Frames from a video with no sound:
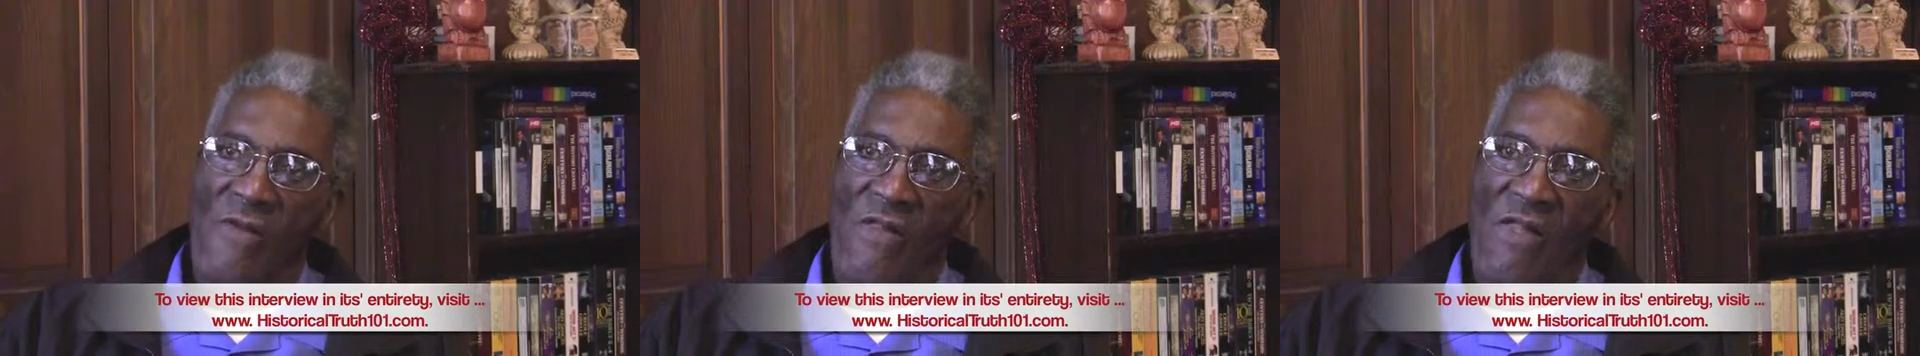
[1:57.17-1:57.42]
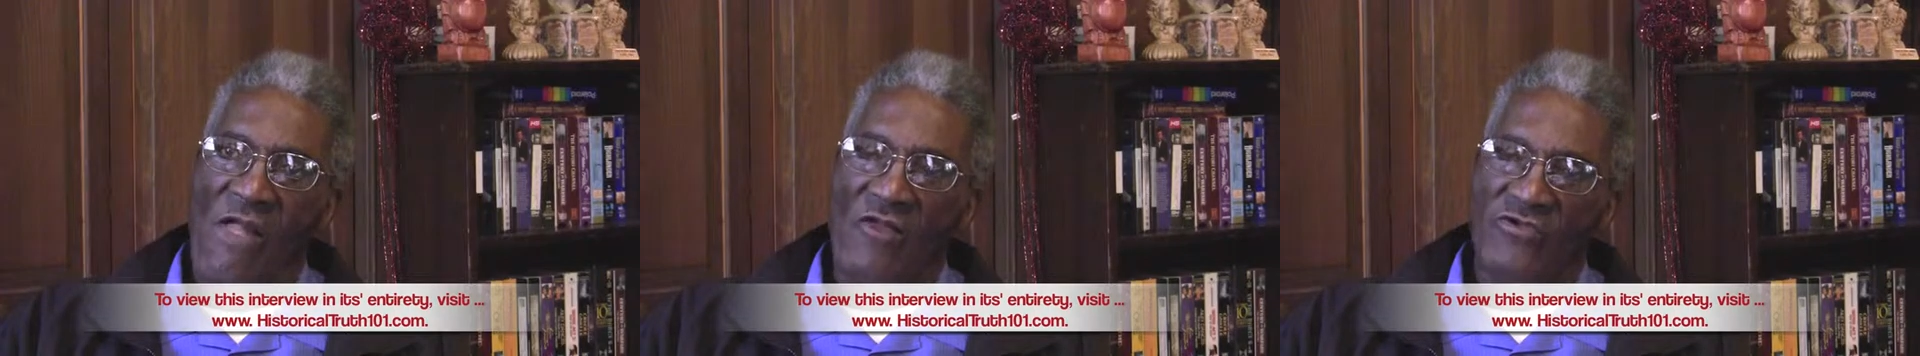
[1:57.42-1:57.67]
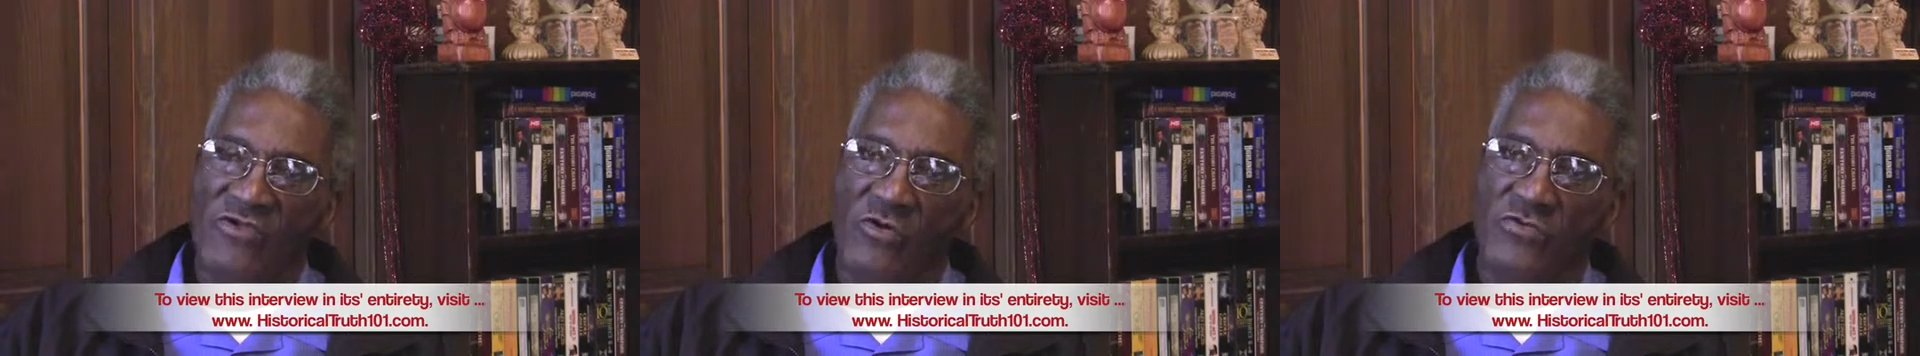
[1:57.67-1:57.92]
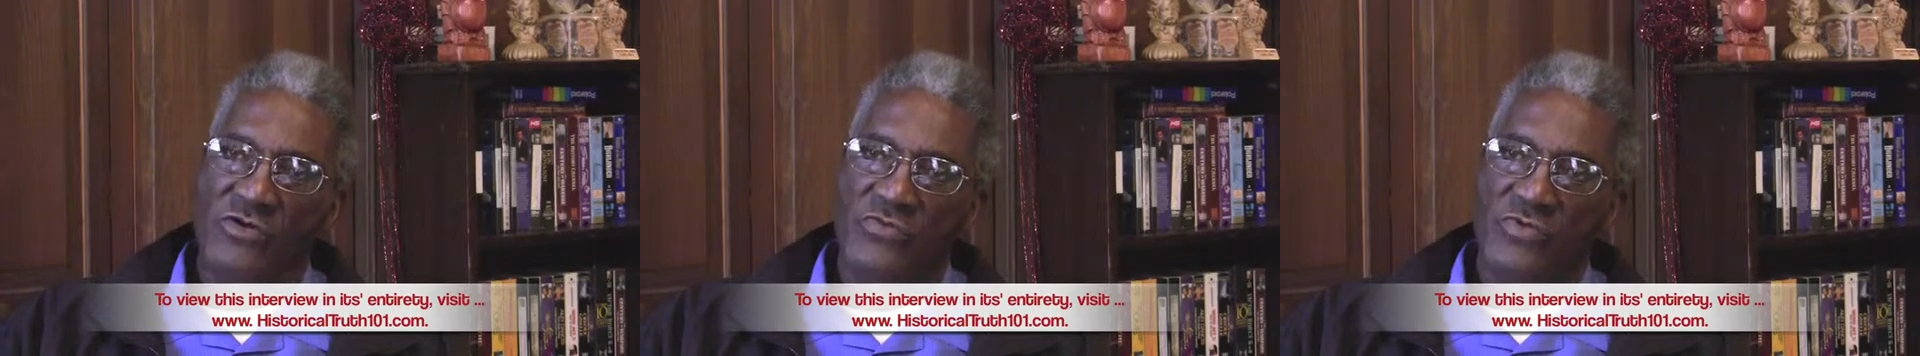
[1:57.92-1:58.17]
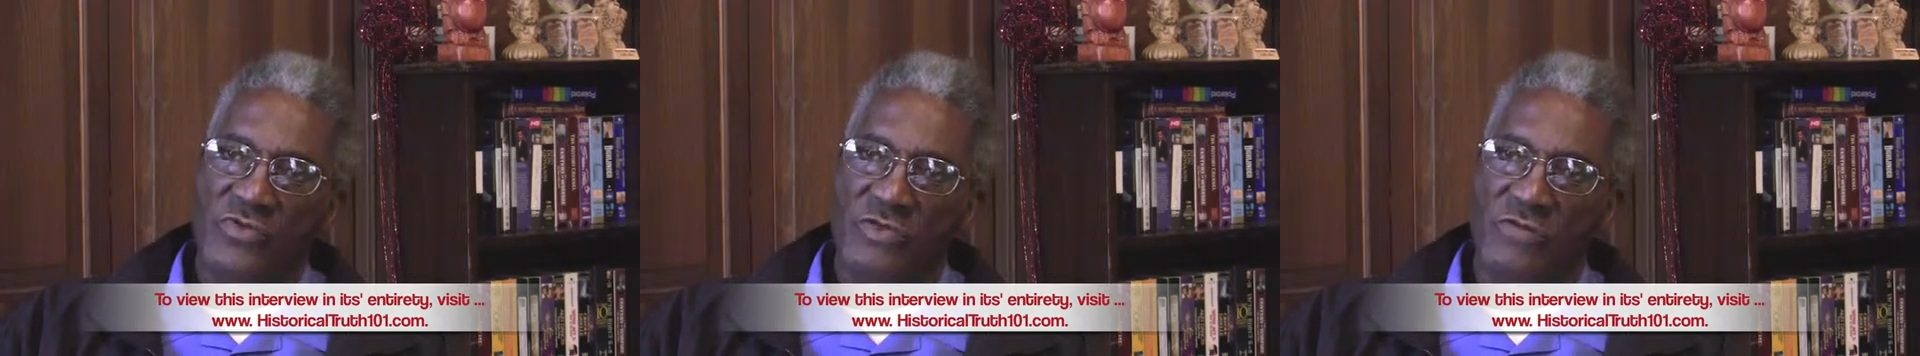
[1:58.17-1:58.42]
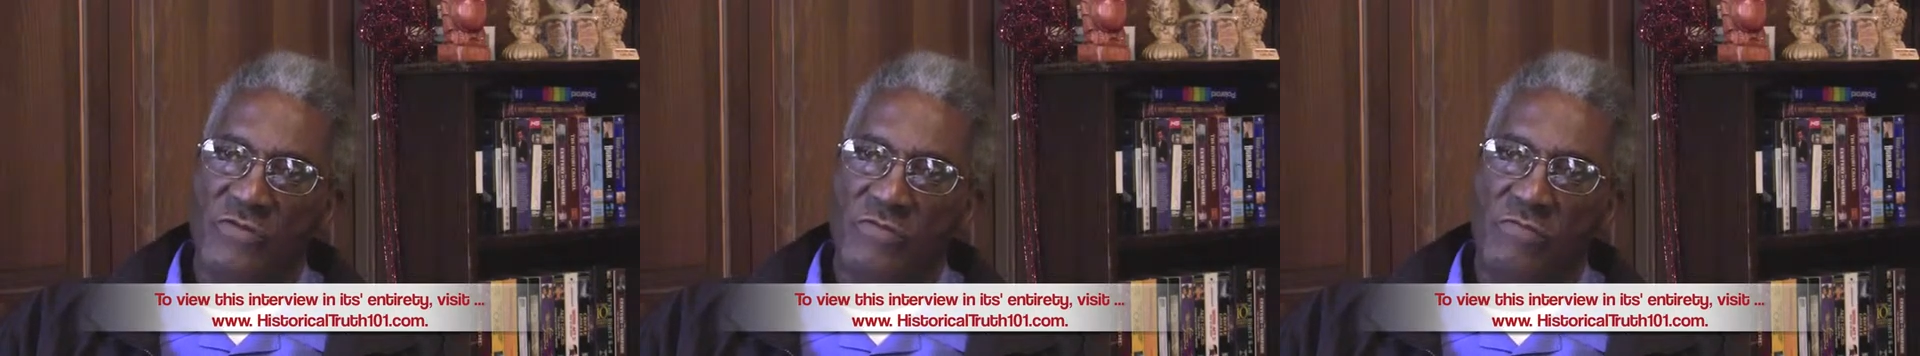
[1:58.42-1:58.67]
I soldiered with
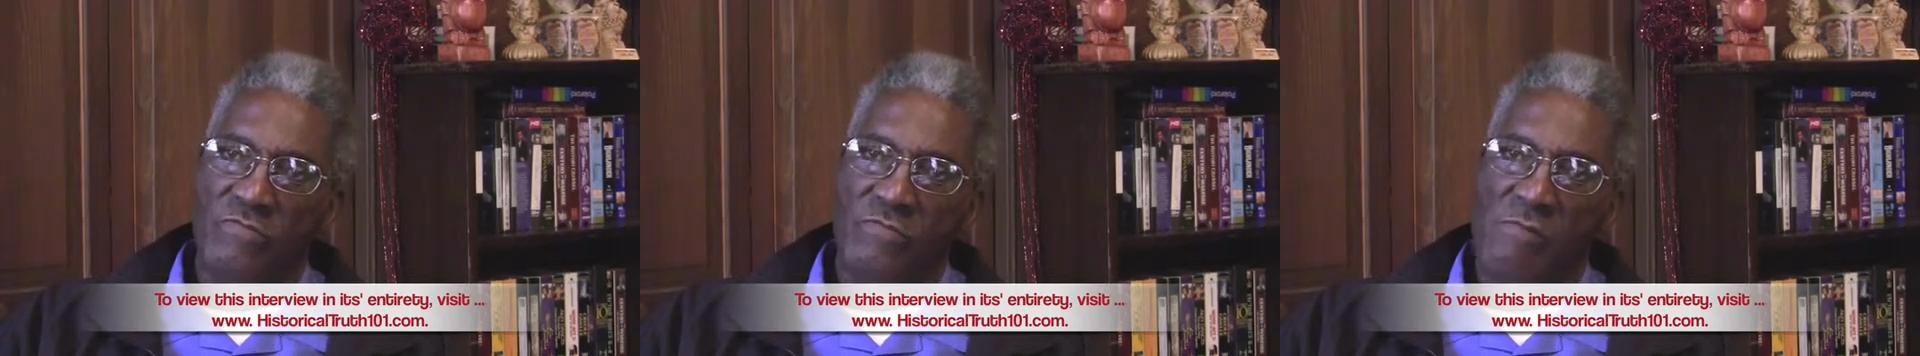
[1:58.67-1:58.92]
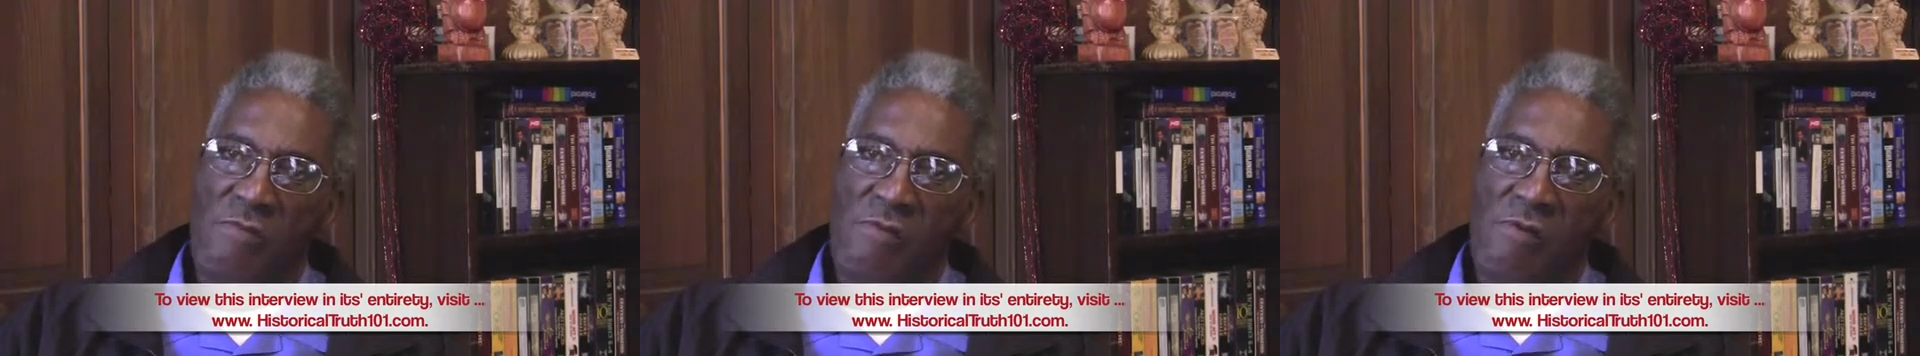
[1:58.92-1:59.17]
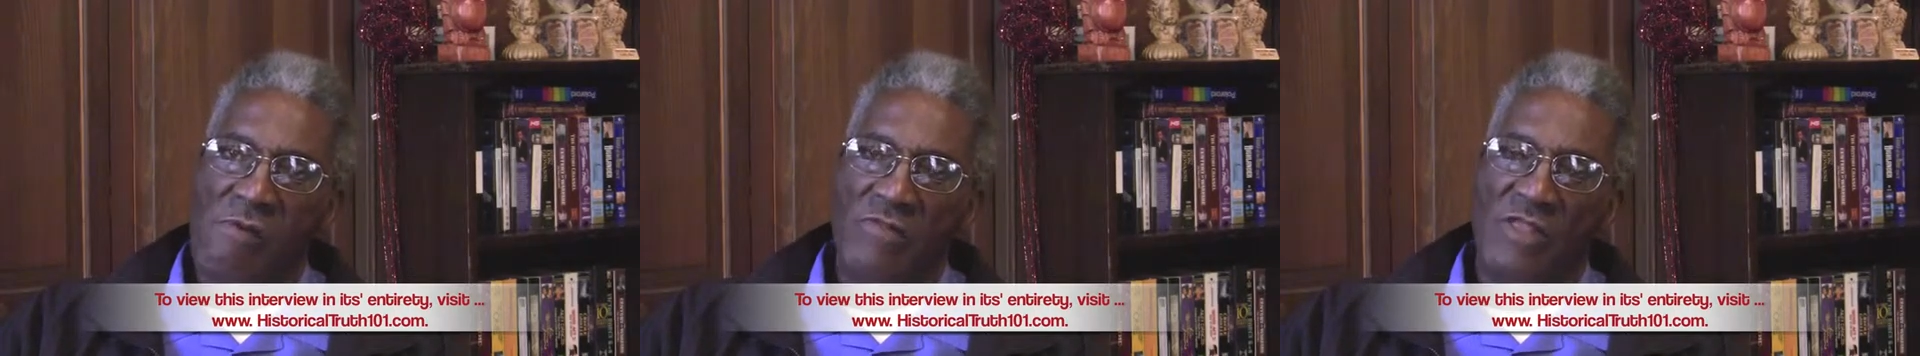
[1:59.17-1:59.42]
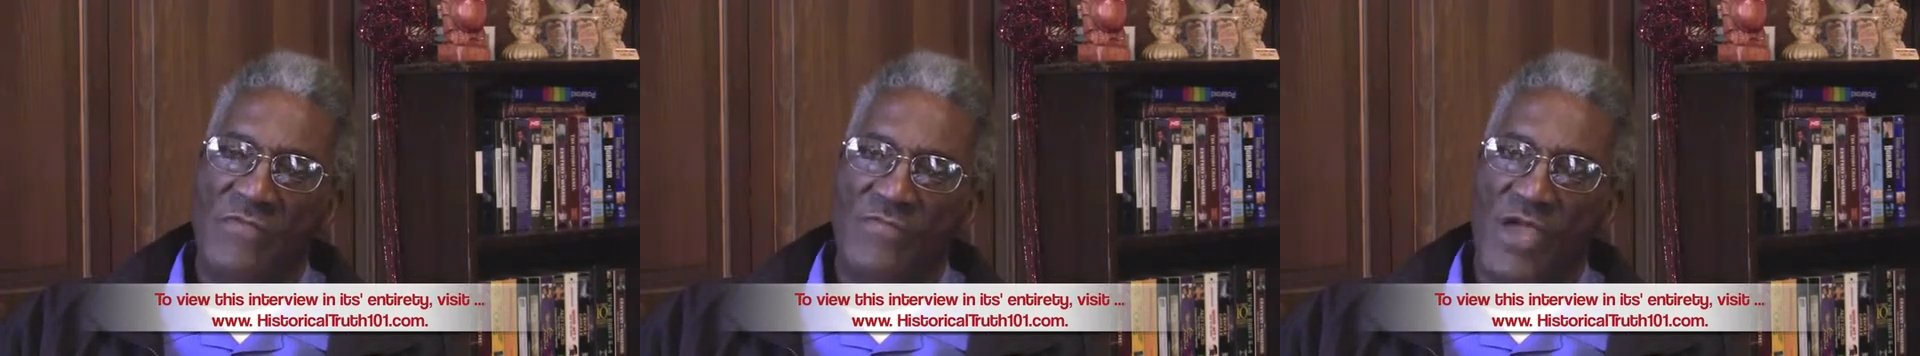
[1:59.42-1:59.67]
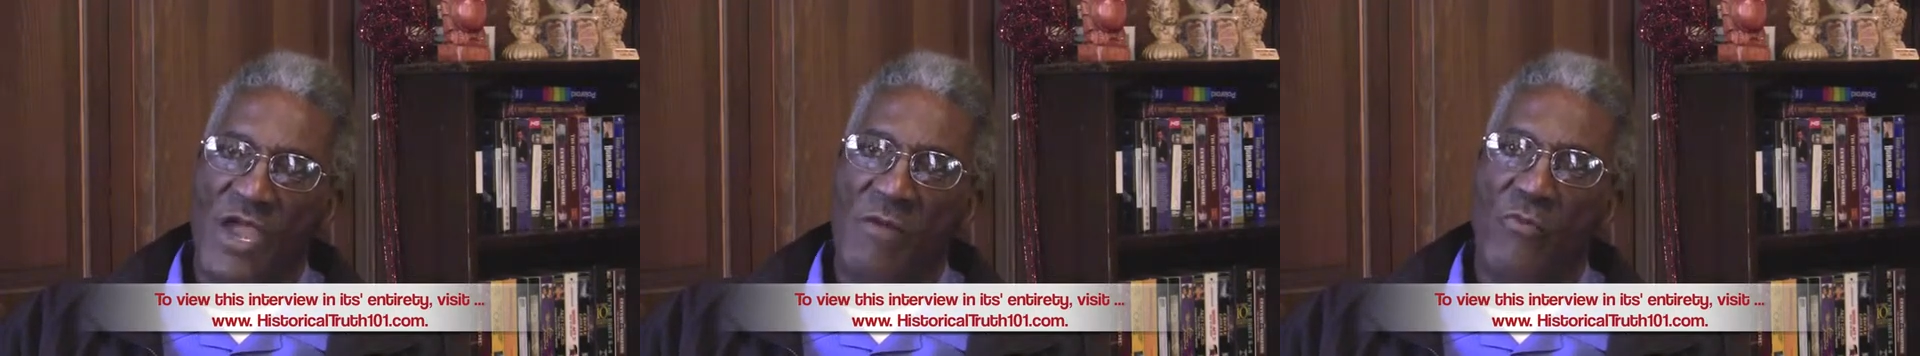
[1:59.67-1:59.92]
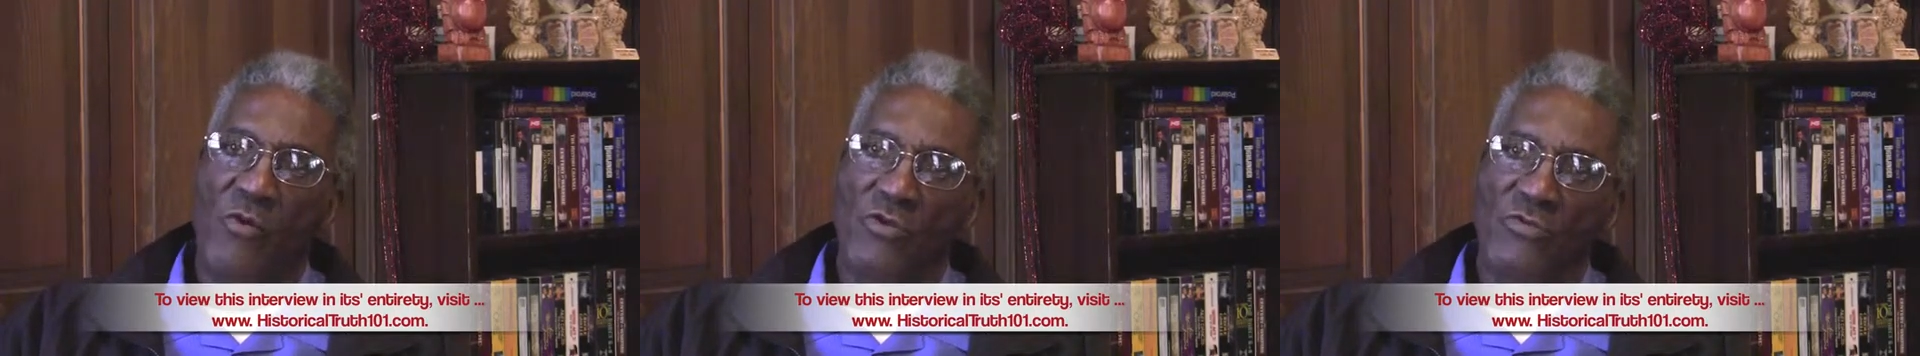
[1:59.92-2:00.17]
the 11th
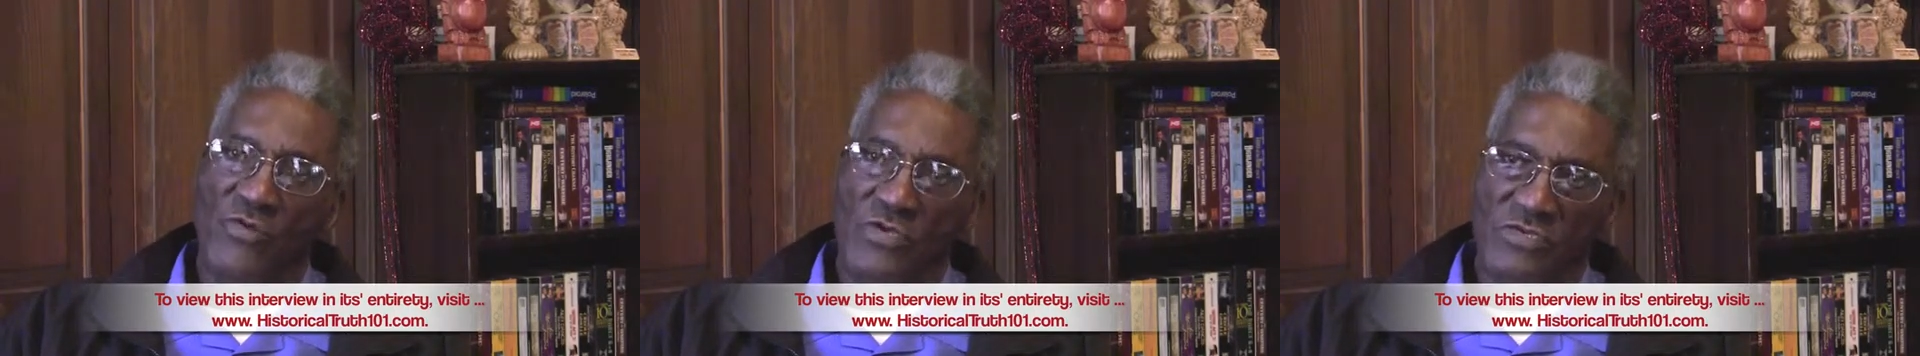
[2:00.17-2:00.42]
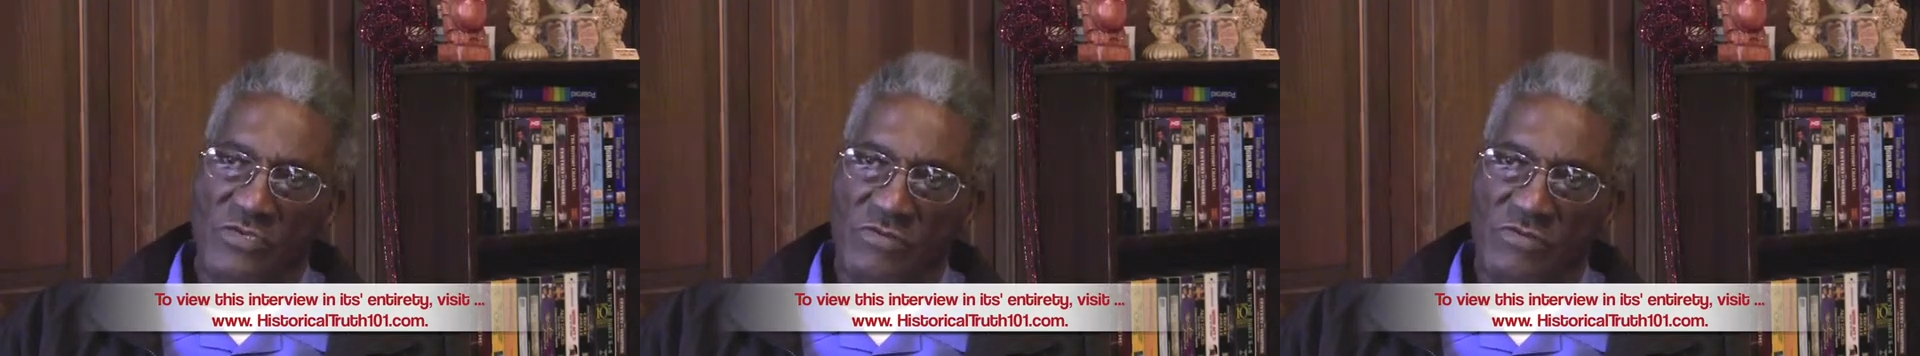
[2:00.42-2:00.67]
Airborne Division